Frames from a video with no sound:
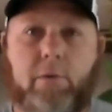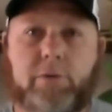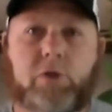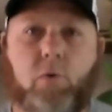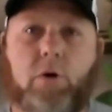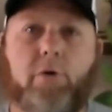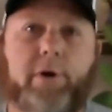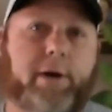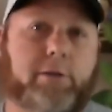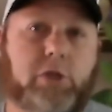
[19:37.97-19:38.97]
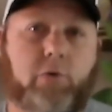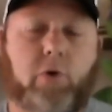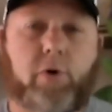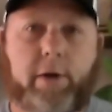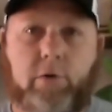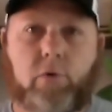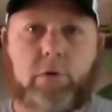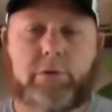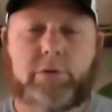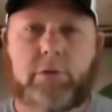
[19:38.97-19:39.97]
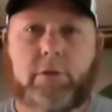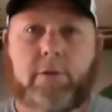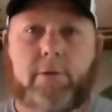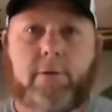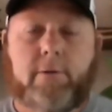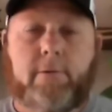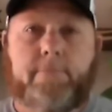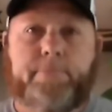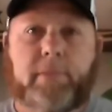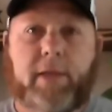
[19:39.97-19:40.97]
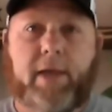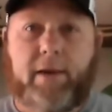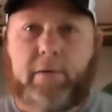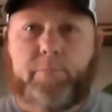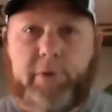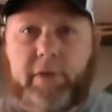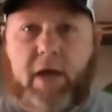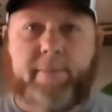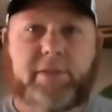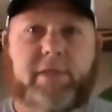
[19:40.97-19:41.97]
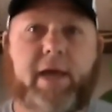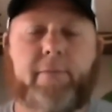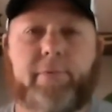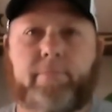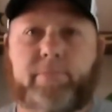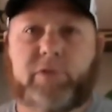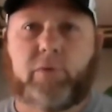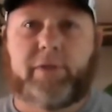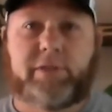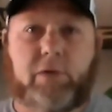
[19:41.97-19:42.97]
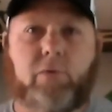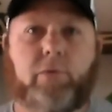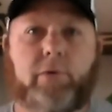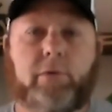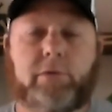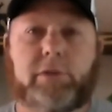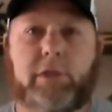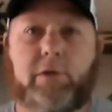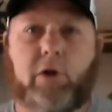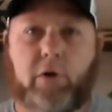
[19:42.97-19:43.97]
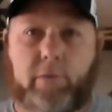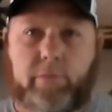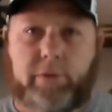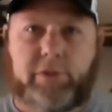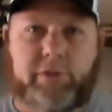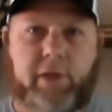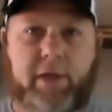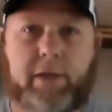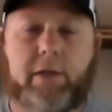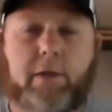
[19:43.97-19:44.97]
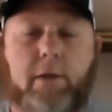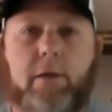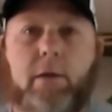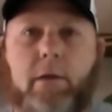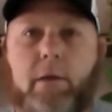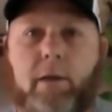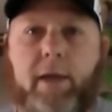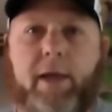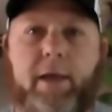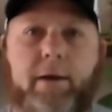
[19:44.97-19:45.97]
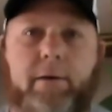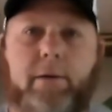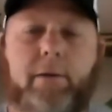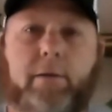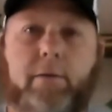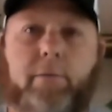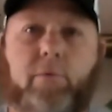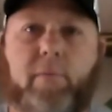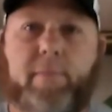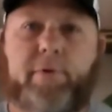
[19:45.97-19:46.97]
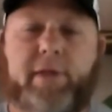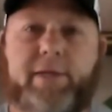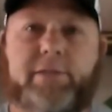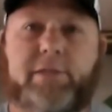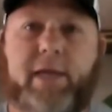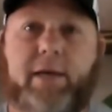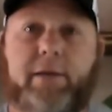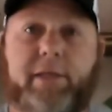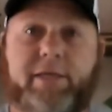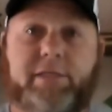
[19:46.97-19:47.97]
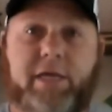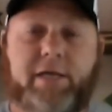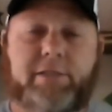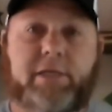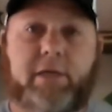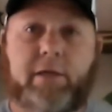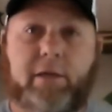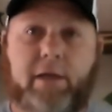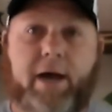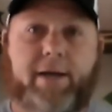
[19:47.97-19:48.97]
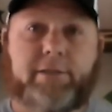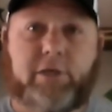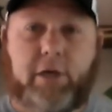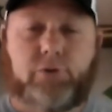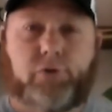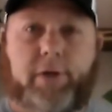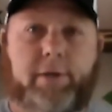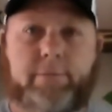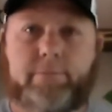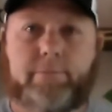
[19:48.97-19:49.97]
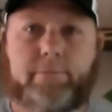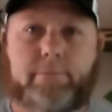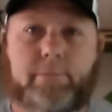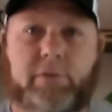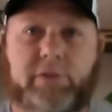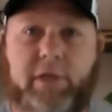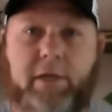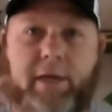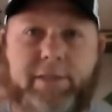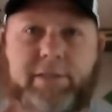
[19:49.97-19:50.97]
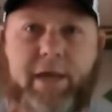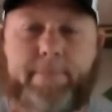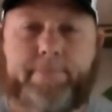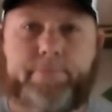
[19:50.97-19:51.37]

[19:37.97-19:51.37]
what's going on here at Joko Outdoors, and put comments down so we can see what you think. And remember this, that this is God's country. See you next time.